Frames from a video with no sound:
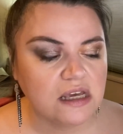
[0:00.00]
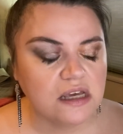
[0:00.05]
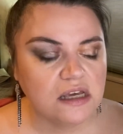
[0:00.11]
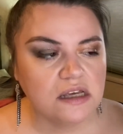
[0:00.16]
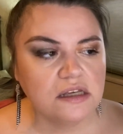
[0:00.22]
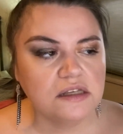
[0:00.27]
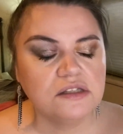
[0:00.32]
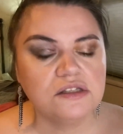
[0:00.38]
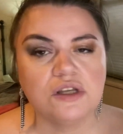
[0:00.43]

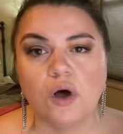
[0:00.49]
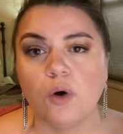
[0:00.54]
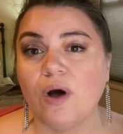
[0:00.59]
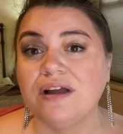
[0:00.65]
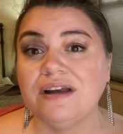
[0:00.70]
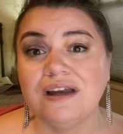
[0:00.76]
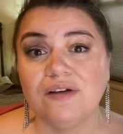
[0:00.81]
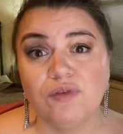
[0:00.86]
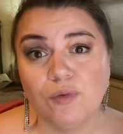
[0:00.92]
So
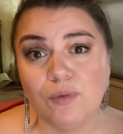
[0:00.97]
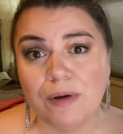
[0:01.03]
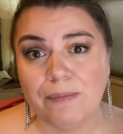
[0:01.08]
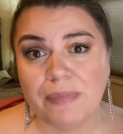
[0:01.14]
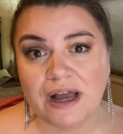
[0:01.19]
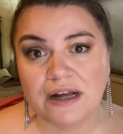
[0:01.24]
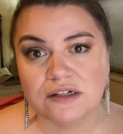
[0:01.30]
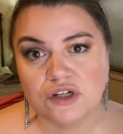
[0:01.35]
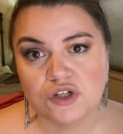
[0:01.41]
I never went
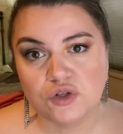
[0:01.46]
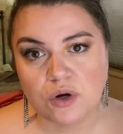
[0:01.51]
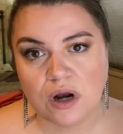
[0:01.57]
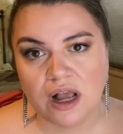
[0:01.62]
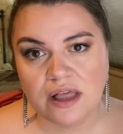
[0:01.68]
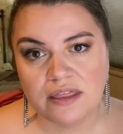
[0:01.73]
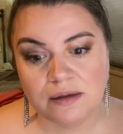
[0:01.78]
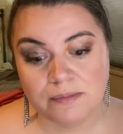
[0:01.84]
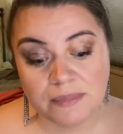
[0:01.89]
back to
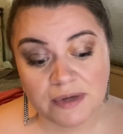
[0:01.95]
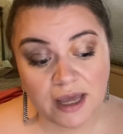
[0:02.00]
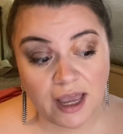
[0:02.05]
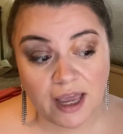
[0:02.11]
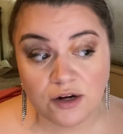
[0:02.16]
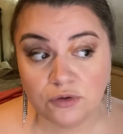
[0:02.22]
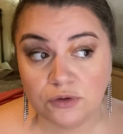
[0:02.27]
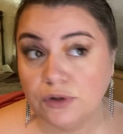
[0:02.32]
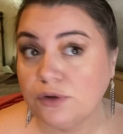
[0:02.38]
try them.
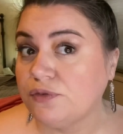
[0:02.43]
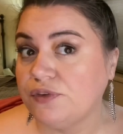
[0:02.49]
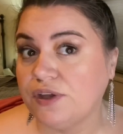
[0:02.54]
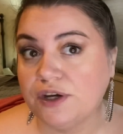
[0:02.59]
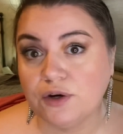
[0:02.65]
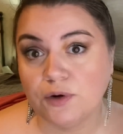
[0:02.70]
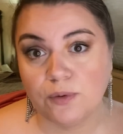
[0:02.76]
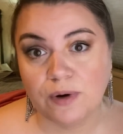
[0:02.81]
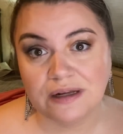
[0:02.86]
I don't know if they
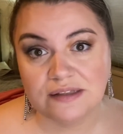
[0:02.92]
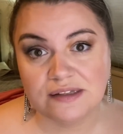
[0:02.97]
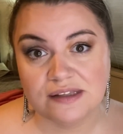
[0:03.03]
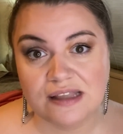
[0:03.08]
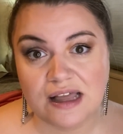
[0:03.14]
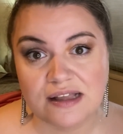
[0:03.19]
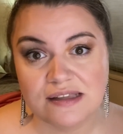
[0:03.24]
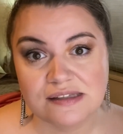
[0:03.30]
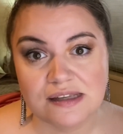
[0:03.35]
corrected
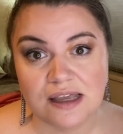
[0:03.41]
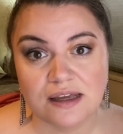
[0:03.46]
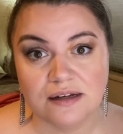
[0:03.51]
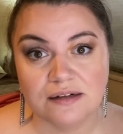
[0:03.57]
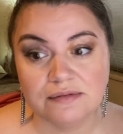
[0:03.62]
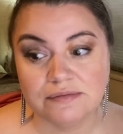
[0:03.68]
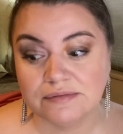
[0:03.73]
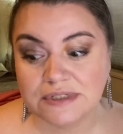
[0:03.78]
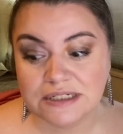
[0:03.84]
that
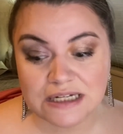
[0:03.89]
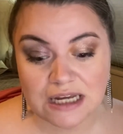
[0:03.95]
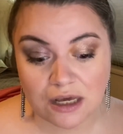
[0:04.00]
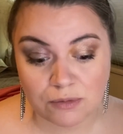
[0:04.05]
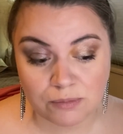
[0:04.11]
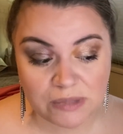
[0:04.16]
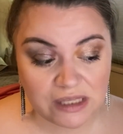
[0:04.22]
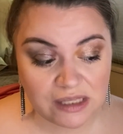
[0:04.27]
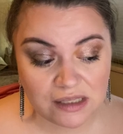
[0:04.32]
scent. Tell
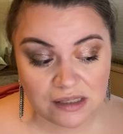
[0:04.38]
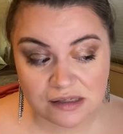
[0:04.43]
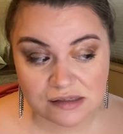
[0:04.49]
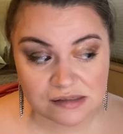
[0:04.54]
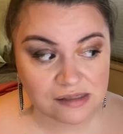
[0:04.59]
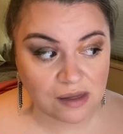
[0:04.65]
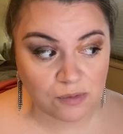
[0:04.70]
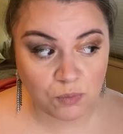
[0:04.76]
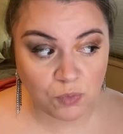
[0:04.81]
me,
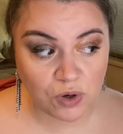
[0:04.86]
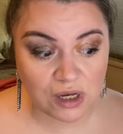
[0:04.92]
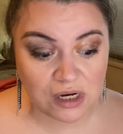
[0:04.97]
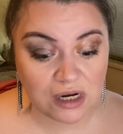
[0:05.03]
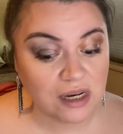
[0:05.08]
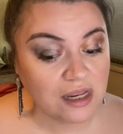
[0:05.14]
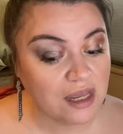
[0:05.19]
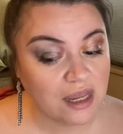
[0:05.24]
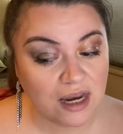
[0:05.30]

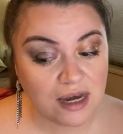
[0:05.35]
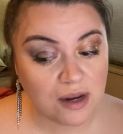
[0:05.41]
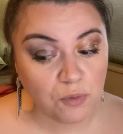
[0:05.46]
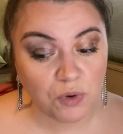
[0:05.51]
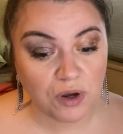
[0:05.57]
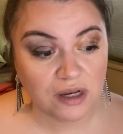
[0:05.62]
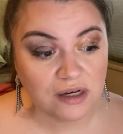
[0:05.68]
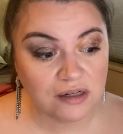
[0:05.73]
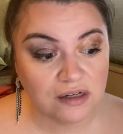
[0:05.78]
someone,
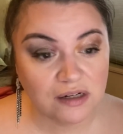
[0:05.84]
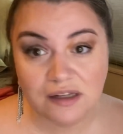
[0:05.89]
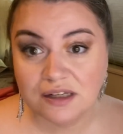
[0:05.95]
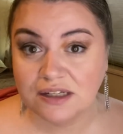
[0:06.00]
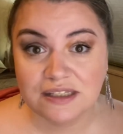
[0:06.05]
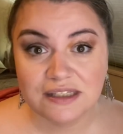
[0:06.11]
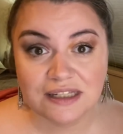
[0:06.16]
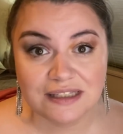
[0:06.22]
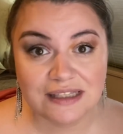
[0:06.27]
anyone,
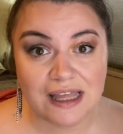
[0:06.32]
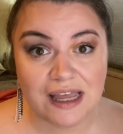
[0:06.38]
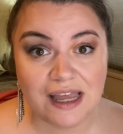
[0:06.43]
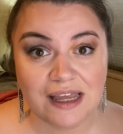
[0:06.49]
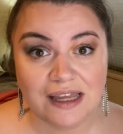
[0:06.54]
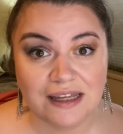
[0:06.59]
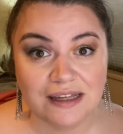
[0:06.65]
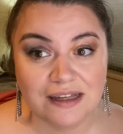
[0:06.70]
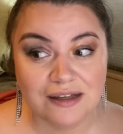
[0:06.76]
did
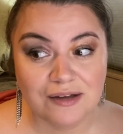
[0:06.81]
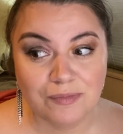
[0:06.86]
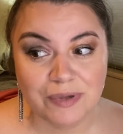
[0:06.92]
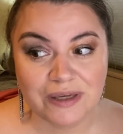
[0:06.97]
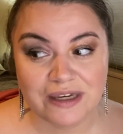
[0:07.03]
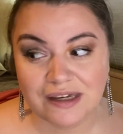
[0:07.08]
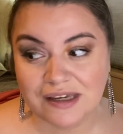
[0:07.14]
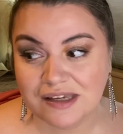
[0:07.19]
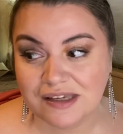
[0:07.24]
they?
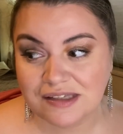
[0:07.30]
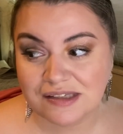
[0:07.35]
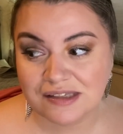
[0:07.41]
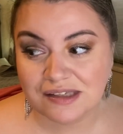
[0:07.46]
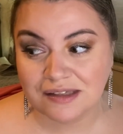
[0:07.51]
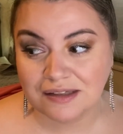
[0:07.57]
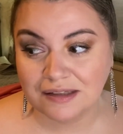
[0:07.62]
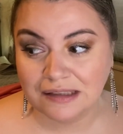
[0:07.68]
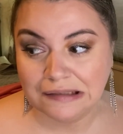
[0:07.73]

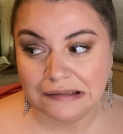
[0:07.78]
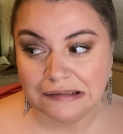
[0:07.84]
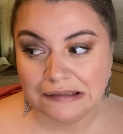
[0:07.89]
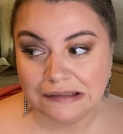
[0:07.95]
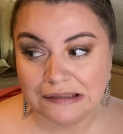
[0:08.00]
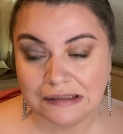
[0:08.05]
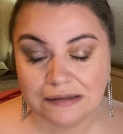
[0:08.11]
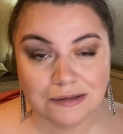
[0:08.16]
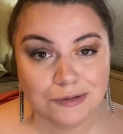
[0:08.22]
Because
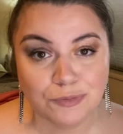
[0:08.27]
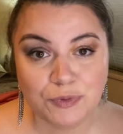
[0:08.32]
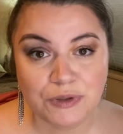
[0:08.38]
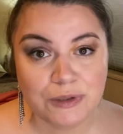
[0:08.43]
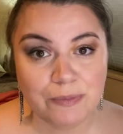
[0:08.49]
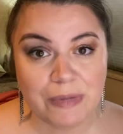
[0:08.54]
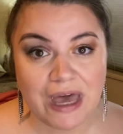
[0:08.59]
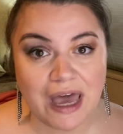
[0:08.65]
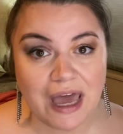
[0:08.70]
it was
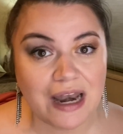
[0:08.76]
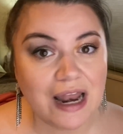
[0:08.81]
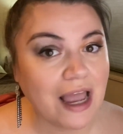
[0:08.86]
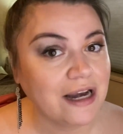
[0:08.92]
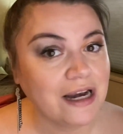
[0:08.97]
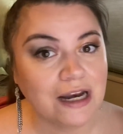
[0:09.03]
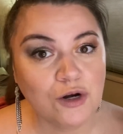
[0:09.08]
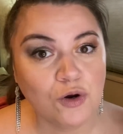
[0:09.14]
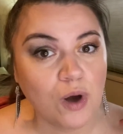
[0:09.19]
pretty bad.
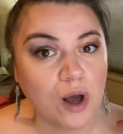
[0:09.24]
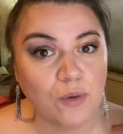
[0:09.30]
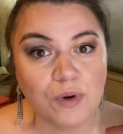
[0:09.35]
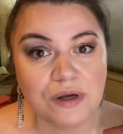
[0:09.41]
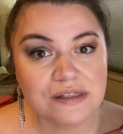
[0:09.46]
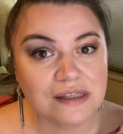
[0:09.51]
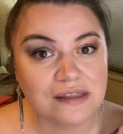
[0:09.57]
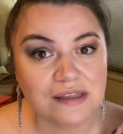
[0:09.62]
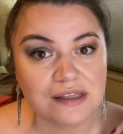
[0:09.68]
And I know I
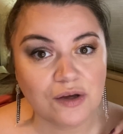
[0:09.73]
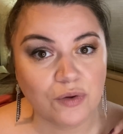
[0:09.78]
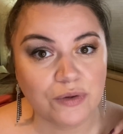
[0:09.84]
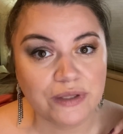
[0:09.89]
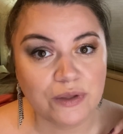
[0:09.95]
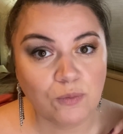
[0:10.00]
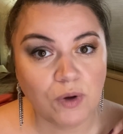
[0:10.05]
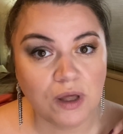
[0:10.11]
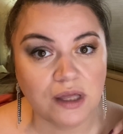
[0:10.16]
wasn't the
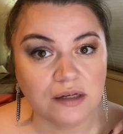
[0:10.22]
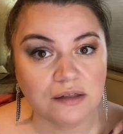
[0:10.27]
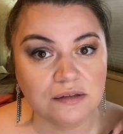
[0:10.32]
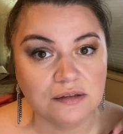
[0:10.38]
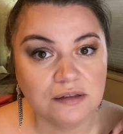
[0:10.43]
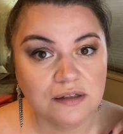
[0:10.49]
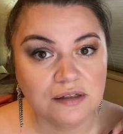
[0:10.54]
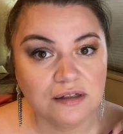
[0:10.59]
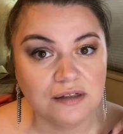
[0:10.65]
only
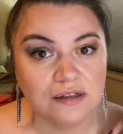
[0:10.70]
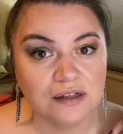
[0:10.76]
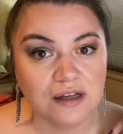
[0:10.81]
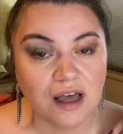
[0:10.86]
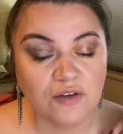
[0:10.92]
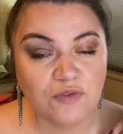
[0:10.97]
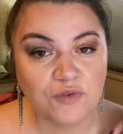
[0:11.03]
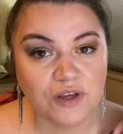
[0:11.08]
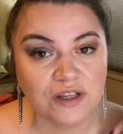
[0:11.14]
one.
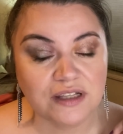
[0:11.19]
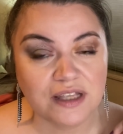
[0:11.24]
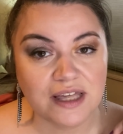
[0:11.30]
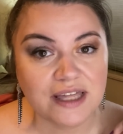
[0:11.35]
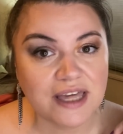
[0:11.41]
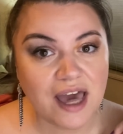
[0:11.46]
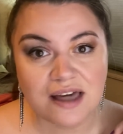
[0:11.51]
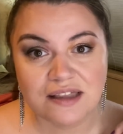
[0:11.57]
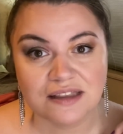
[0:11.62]
I feel
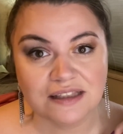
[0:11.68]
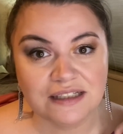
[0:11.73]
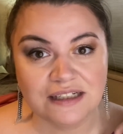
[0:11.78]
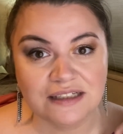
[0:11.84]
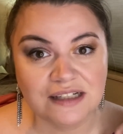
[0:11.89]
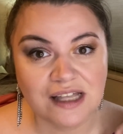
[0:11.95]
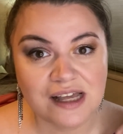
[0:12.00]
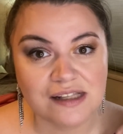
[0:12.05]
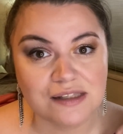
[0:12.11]
like
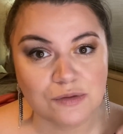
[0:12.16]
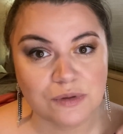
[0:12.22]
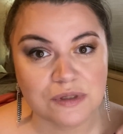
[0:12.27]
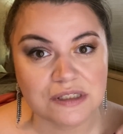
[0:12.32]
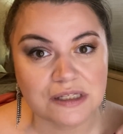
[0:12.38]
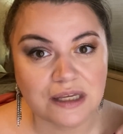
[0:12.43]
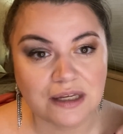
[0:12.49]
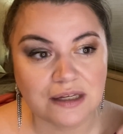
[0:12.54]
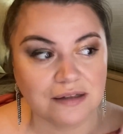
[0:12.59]
Kathleen Lights
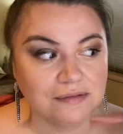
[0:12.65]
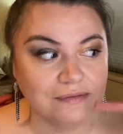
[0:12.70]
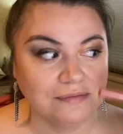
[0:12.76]
was like,